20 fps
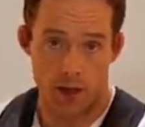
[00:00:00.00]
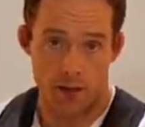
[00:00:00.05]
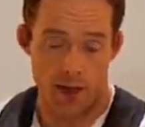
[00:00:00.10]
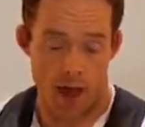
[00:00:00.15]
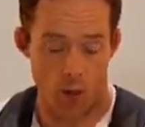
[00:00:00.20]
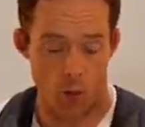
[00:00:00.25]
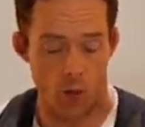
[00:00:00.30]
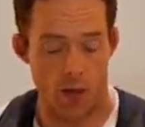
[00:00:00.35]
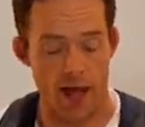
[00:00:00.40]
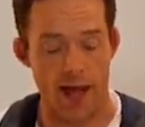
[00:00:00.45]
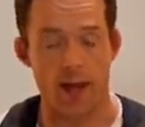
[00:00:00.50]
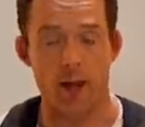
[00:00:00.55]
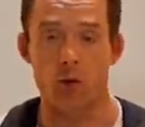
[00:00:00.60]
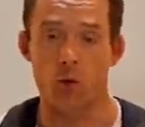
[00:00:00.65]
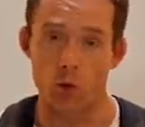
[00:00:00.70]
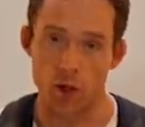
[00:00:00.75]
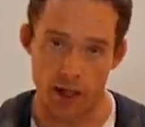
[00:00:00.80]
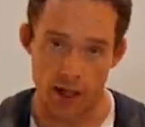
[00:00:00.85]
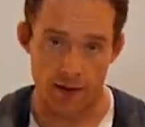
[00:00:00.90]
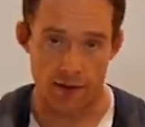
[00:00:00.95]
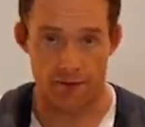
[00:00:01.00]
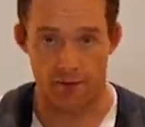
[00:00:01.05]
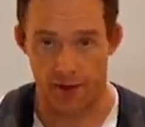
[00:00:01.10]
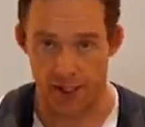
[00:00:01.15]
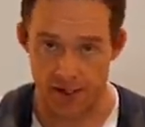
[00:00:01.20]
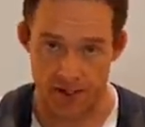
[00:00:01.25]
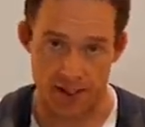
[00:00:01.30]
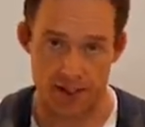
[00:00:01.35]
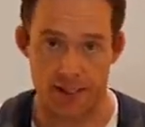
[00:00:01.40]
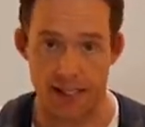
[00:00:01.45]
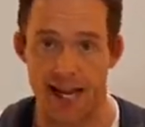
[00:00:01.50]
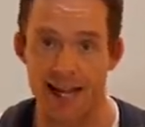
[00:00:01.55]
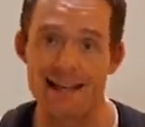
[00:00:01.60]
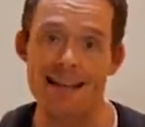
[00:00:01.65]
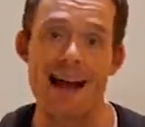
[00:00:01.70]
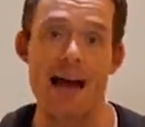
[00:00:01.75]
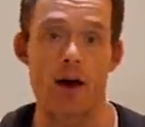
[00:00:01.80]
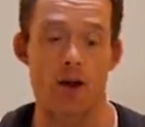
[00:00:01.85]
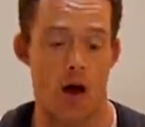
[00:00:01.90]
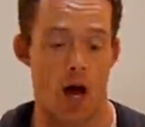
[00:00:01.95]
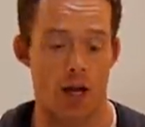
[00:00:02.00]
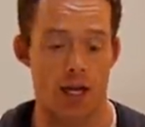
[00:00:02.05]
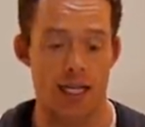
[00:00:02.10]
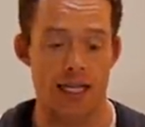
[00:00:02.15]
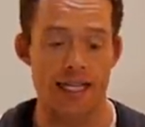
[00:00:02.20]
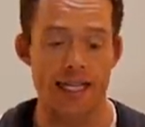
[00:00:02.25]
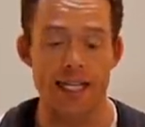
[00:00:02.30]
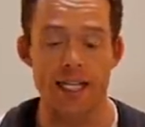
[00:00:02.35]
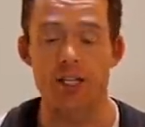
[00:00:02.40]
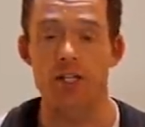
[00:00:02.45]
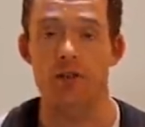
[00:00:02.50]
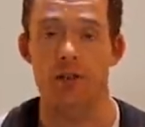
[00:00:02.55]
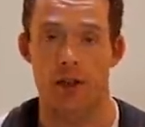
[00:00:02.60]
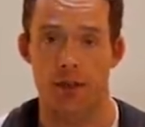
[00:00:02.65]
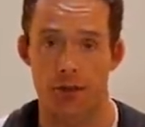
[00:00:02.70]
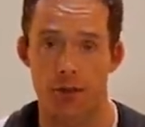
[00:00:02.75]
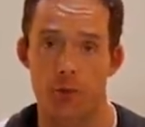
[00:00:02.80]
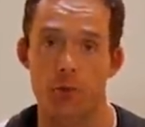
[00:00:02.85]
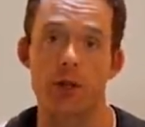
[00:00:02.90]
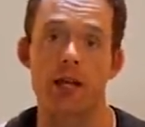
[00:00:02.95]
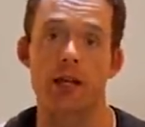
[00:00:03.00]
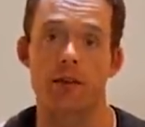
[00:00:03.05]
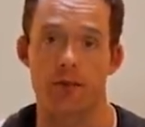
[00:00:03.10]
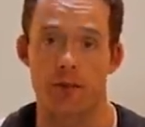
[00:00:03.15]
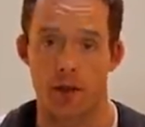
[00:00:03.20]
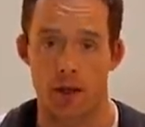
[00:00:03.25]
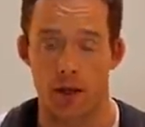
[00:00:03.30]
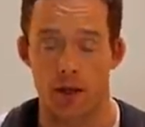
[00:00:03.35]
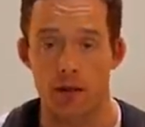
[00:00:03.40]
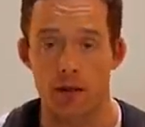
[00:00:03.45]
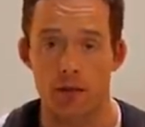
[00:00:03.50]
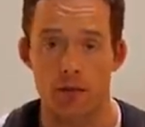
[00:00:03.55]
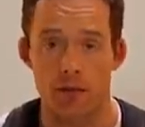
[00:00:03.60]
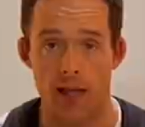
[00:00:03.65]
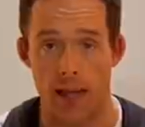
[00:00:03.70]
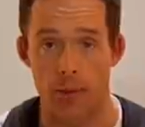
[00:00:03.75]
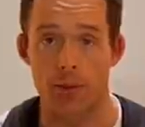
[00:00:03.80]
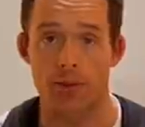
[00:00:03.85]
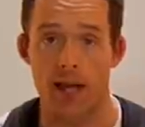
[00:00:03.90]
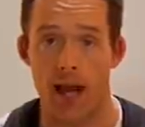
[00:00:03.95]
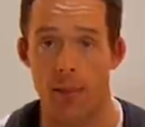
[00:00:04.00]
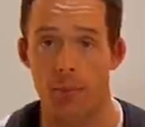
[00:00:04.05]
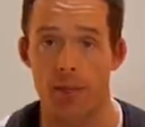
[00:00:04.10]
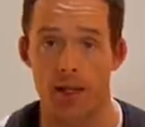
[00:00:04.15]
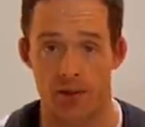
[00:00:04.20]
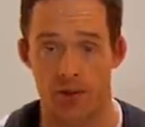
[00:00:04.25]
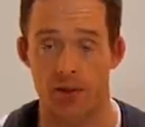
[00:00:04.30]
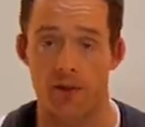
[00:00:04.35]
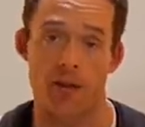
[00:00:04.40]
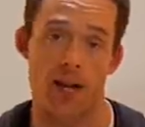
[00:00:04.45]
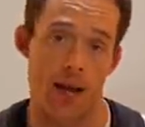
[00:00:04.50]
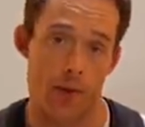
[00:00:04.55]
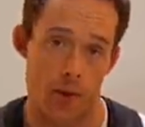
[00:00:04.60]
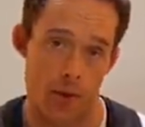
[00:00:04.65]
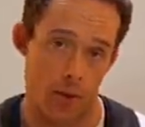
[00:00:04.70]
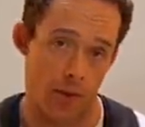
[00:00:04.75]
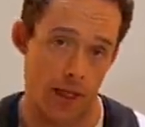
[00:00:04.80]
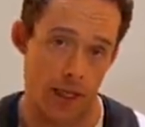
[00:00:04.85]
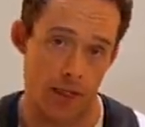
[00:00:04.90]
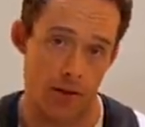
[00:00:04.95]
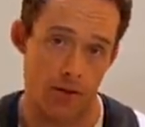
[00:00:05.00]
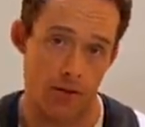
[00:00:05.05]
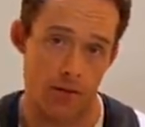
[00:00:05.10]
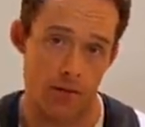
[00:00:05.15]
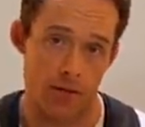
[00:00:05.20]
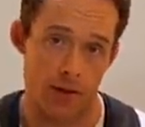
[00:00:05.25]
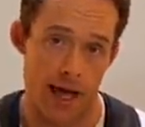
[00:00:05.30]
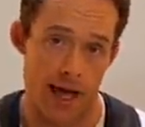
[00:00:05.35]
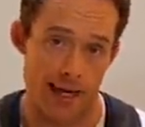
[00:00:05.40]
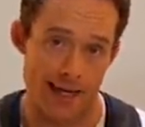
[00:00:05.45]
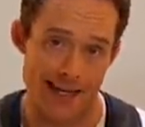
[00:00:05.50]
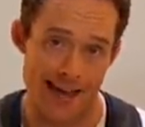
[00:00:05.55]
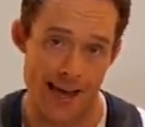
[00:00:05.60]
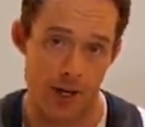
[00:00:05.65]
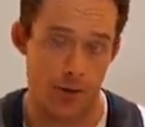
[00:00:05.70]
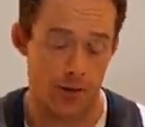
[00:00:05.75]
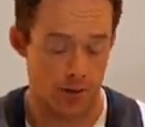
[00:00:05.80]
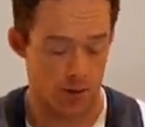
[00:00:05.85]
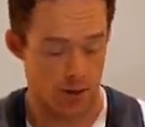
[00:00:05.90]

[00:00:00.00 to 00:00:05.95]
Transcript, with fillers: That way I can really affix this guy down onto each of the three of the tabletop pieces that I'm going to be tying down.